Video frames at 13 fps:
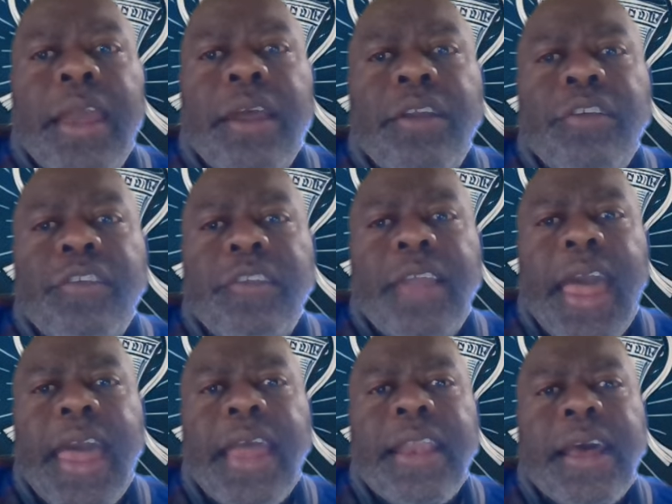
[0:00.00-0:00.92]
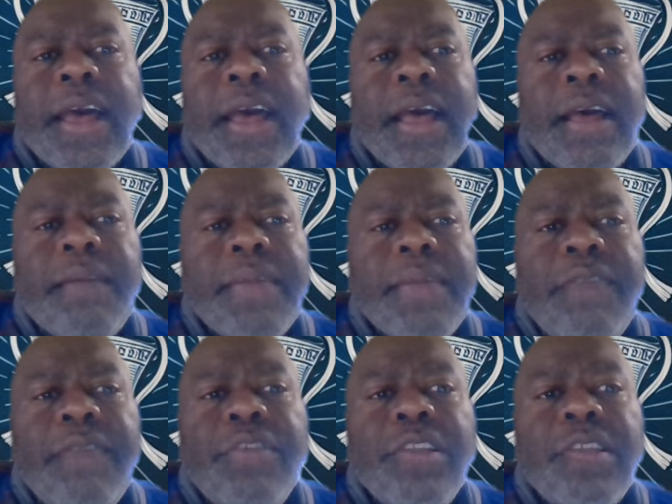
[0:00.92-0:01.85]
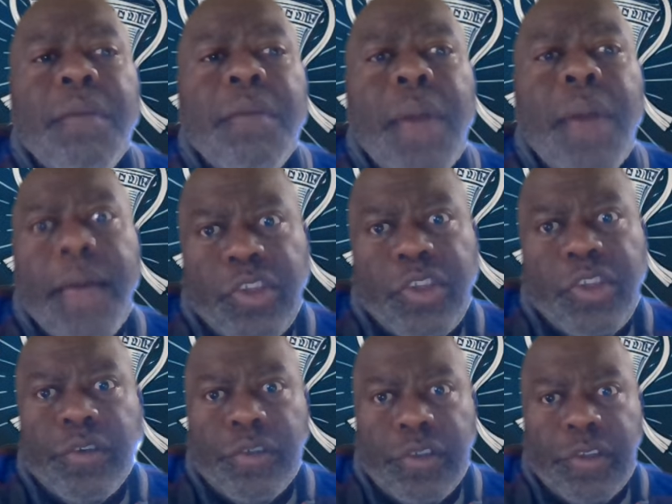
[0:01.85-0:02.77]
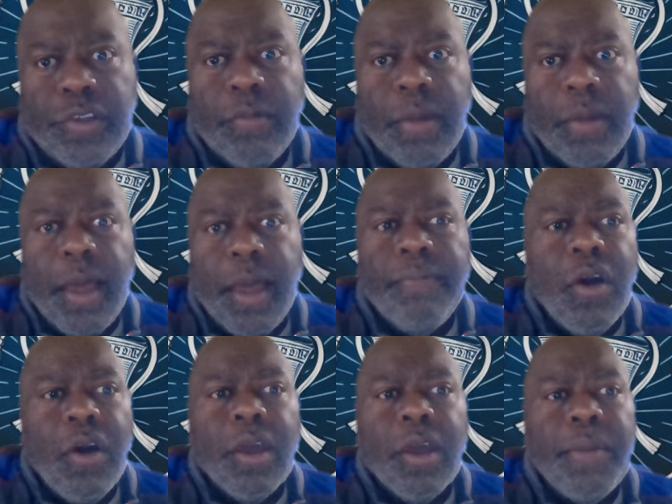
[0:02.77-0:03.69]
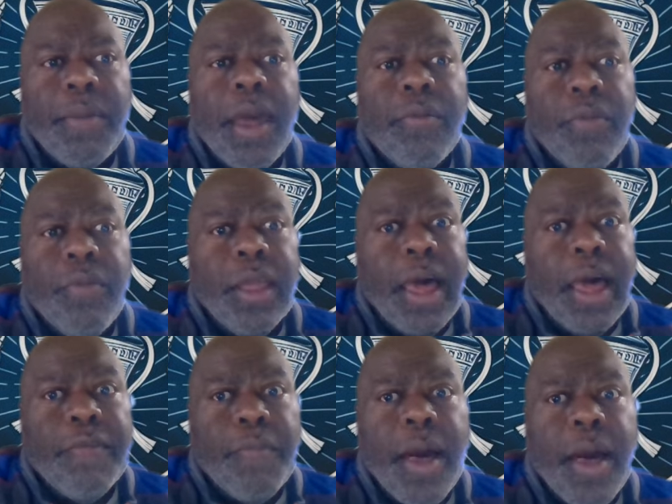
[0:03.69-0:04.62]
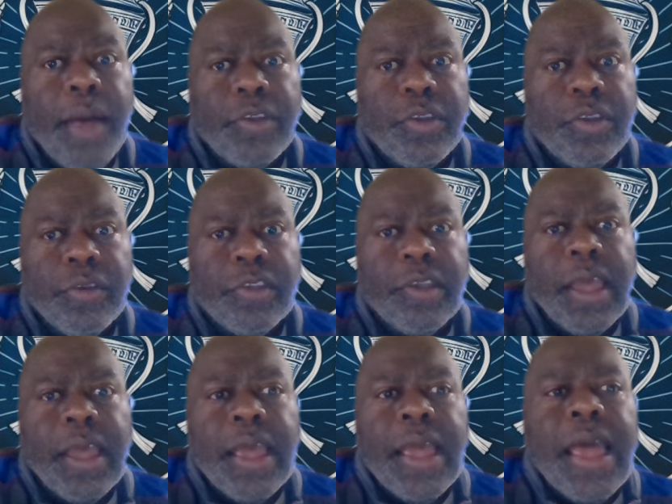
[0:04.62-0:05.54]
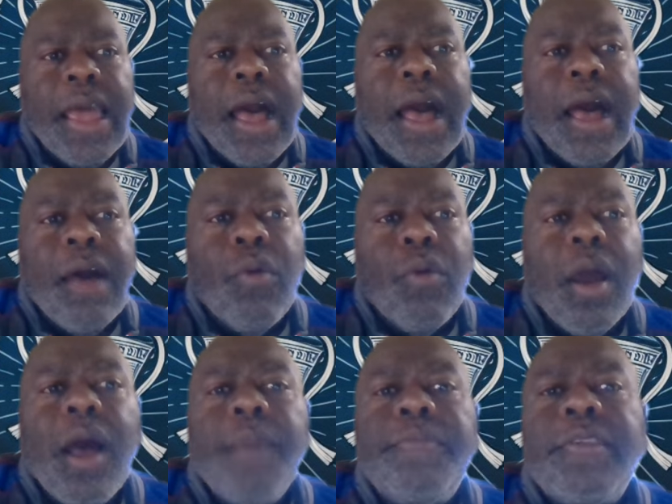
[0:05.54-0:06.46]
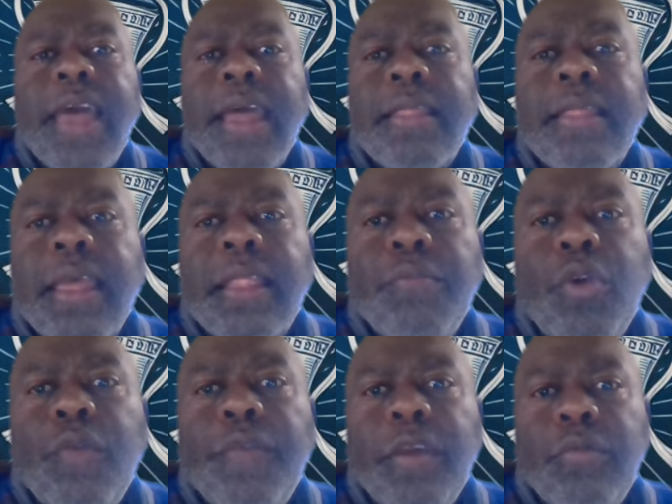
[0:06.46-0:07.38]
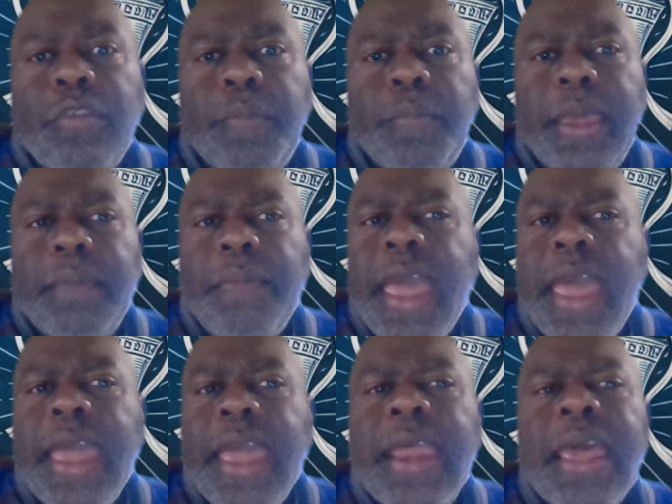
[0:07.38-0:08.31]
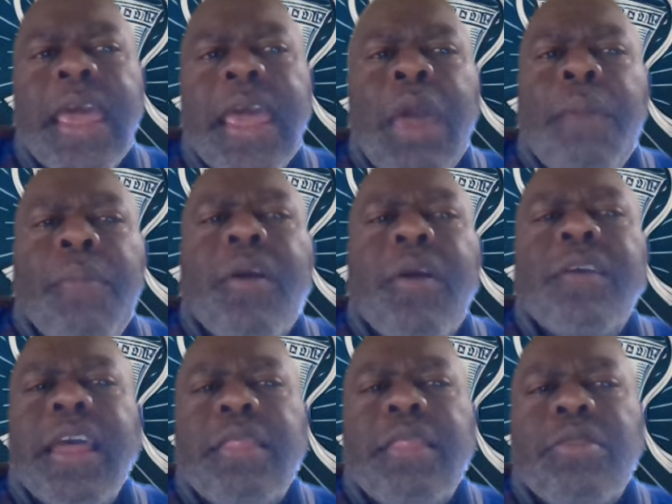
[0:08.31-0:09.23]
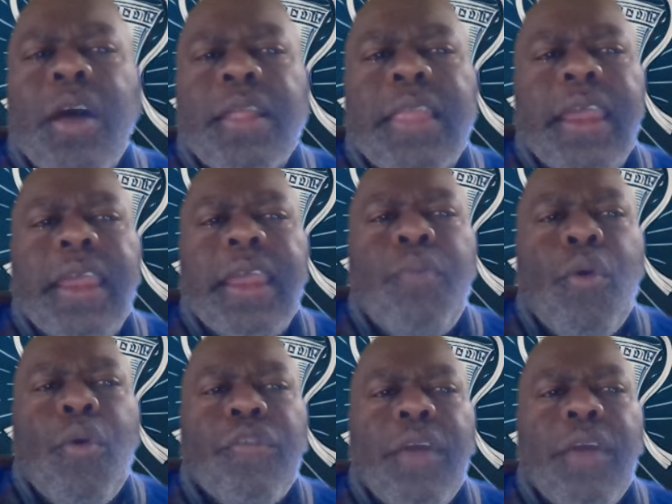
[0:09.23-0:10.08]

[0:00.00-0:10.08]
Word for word: Understand, even some mobsters, I'm talking about real-life mobsters, were upset that the movie was being made because they thought that it portrayed